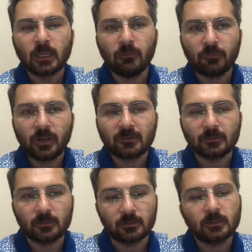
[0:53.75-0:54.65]

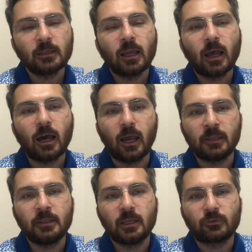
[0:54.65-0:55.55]
affected the
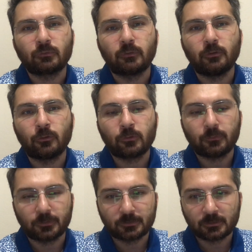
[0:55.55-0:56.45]
ideas of the
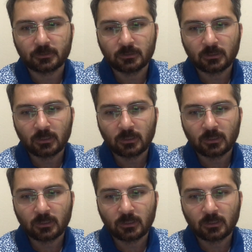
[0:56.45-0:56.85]
philosophers.